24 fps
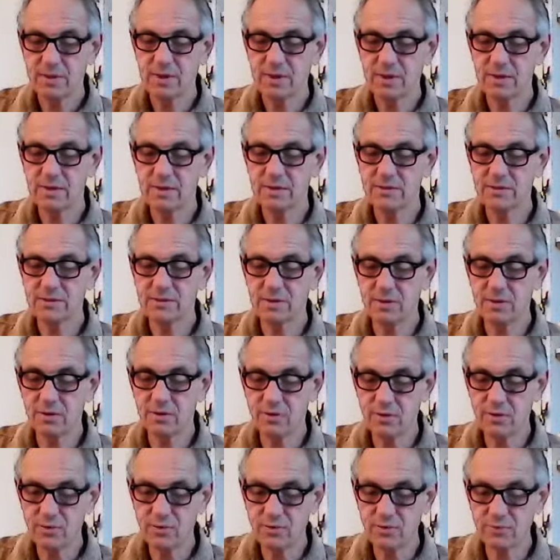It is the
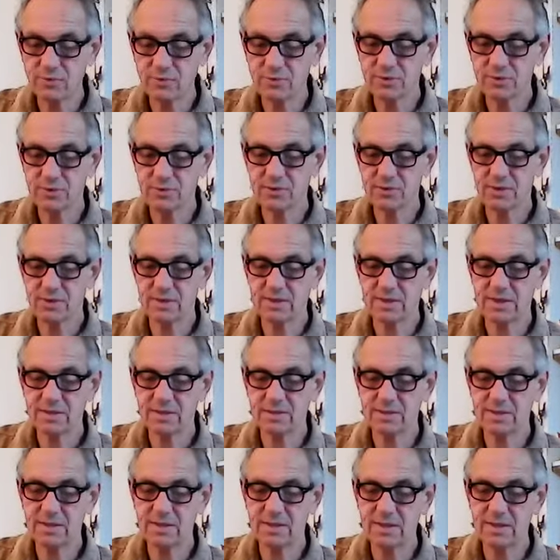wholeness that
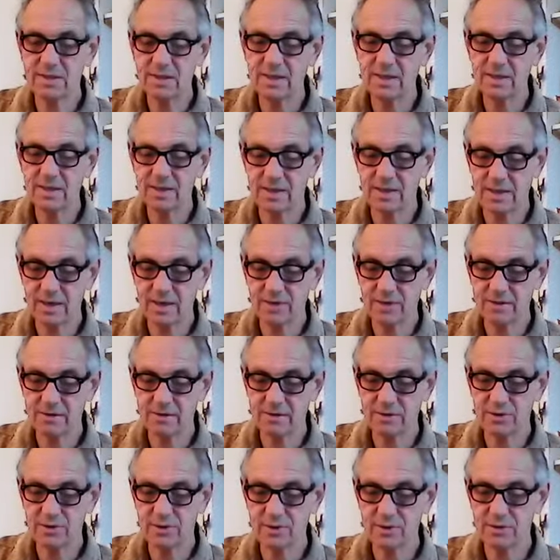has the healing
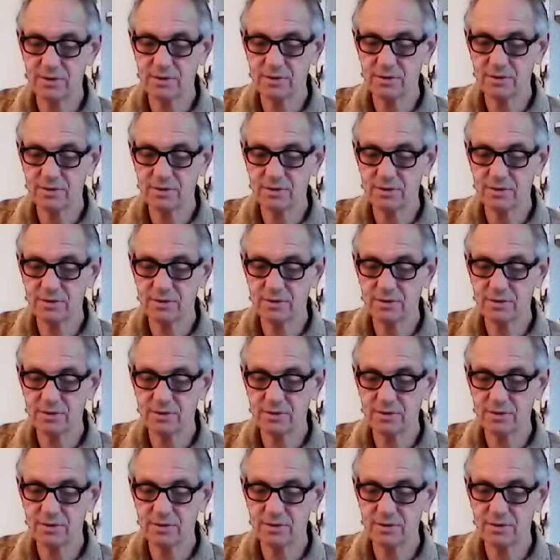energies.